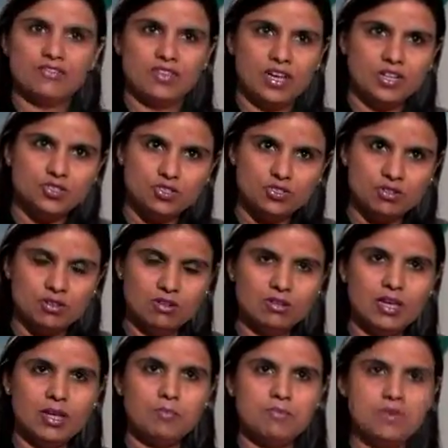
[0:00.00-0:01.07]
natural
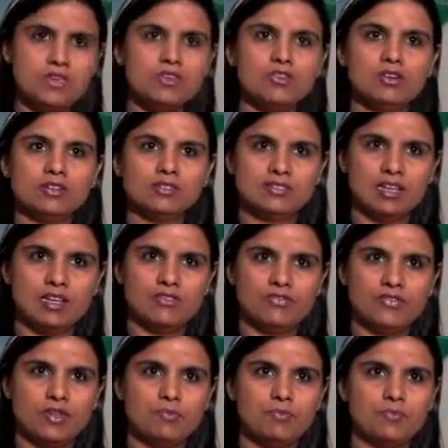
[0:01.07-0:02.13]
and being
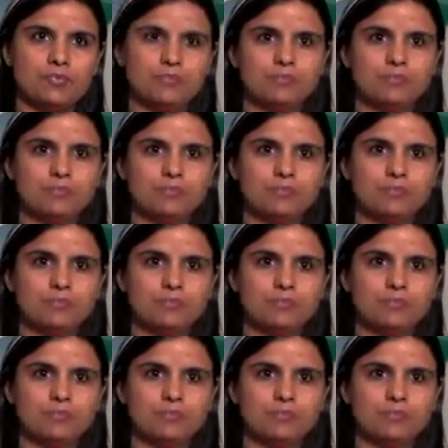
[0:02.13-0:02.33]
yourself and